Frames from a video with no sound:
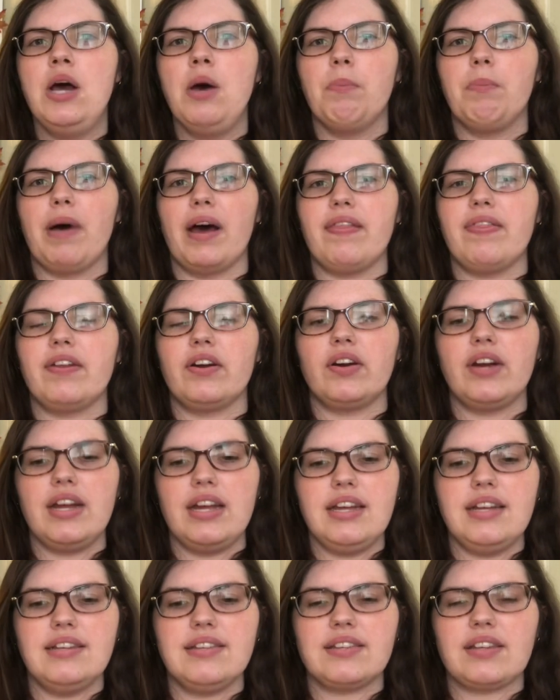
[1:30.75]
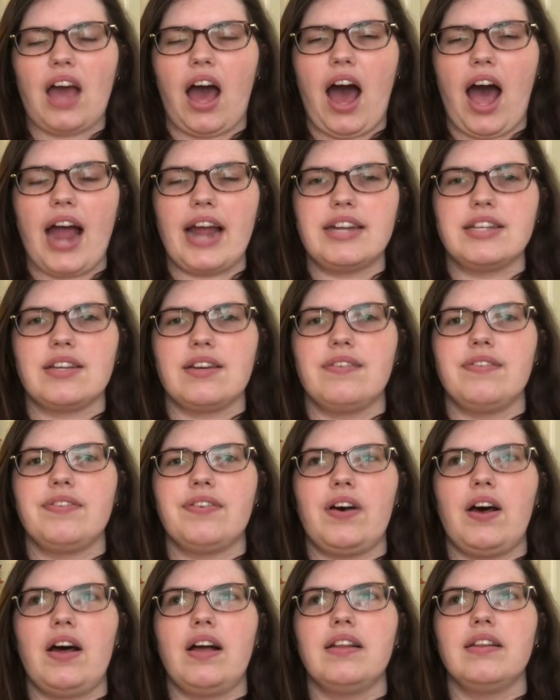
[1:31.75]
but there is kind of
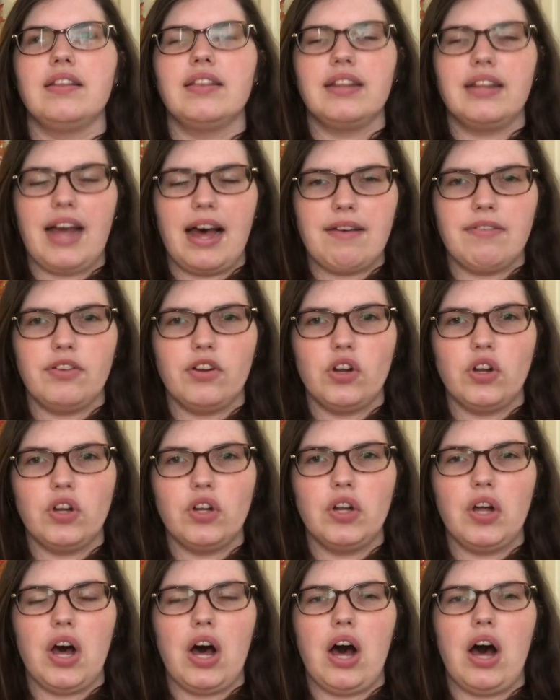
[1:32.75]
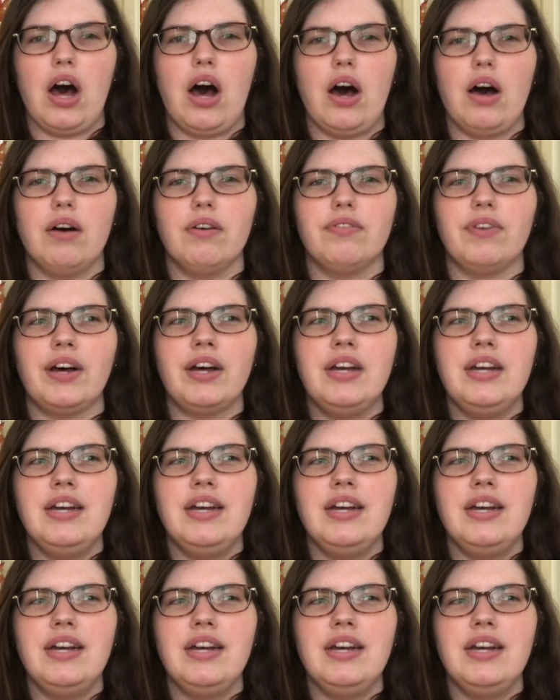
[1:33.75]
a level of